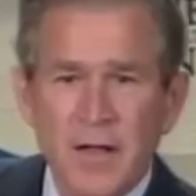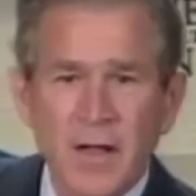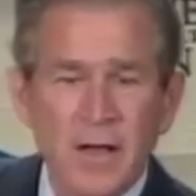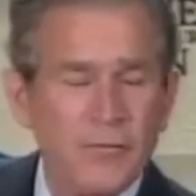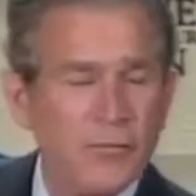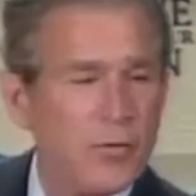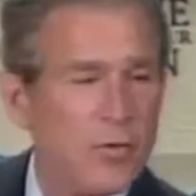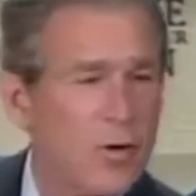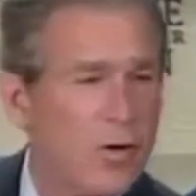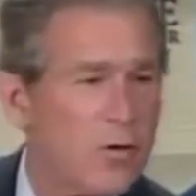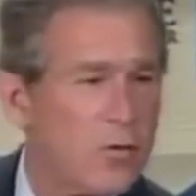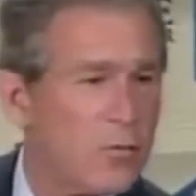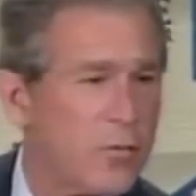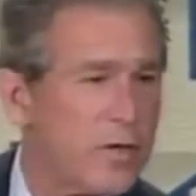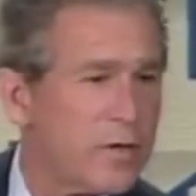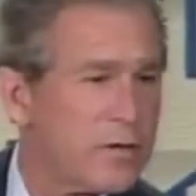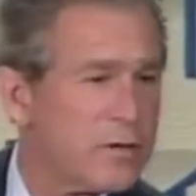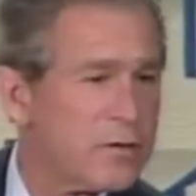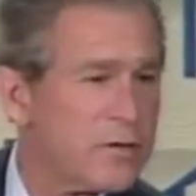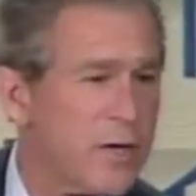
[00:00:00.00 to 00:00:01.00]
After all, the
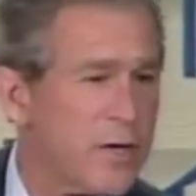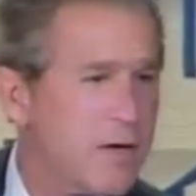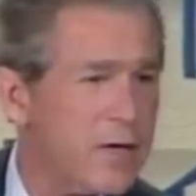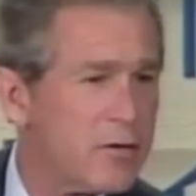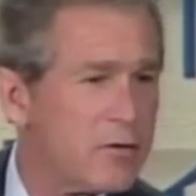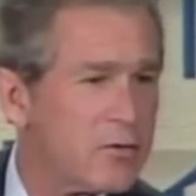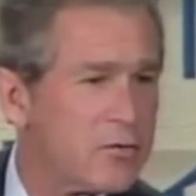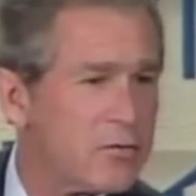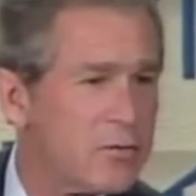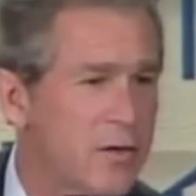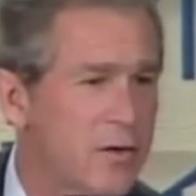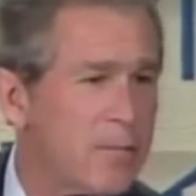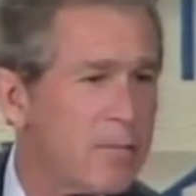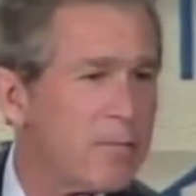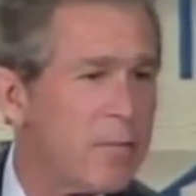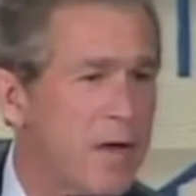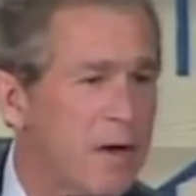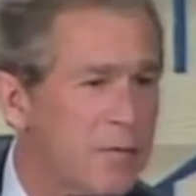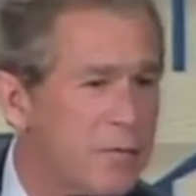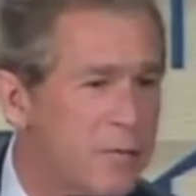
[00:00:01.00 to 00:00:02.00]
real estate industry
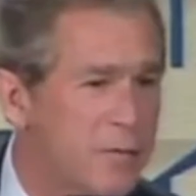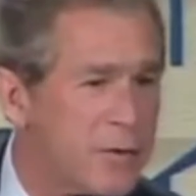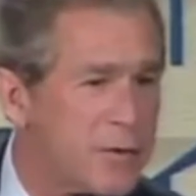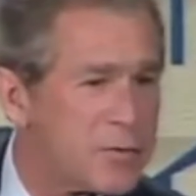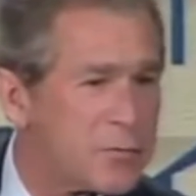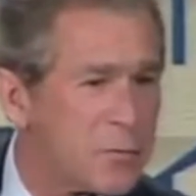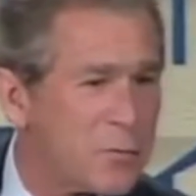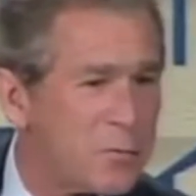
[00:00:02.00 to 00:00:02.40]
benefits